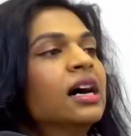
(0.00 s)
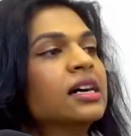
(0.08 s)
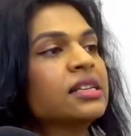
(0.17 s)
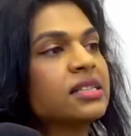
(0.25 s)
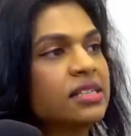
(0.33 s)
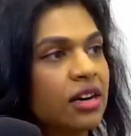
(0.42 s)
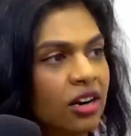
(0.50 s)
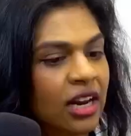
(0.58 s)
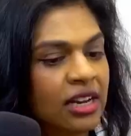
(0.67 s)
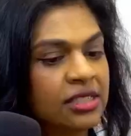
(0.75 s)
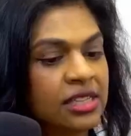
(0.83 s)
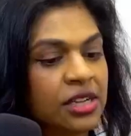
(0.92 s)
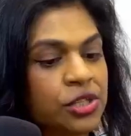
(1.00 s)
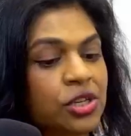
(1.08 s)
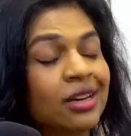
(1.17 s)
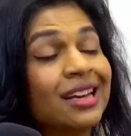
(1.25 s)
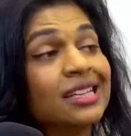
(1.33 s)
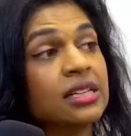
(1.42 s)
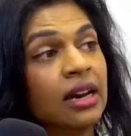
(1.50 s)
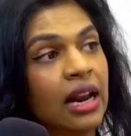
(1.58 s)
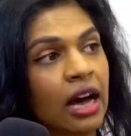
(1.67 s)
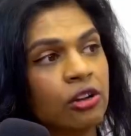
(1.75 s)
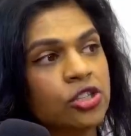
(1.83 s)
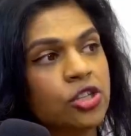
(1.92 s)
a sterilization is
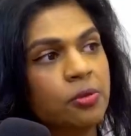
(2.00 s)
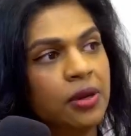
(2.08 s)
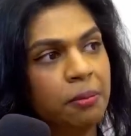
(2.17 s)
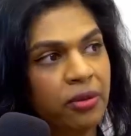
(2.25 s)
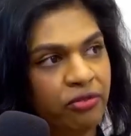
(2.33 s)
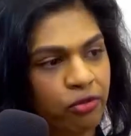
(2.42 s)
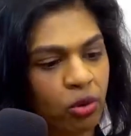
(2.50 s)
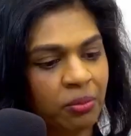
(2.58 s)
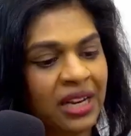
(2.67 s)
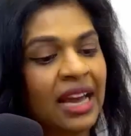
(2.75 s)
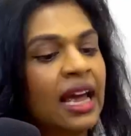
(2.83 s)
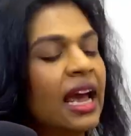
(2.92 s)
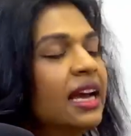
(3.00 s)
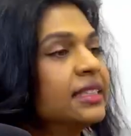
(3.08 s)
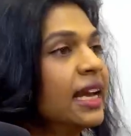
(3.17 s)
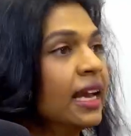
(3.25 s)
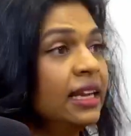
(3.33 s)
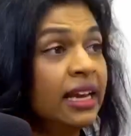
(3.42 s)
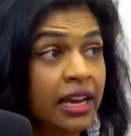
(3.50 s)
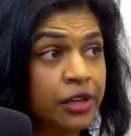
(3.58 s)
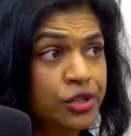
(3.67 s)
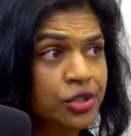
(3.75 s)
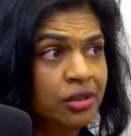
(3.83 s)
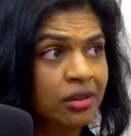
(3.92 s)
allowed to be performed at any
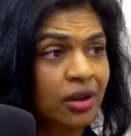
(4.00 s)
age,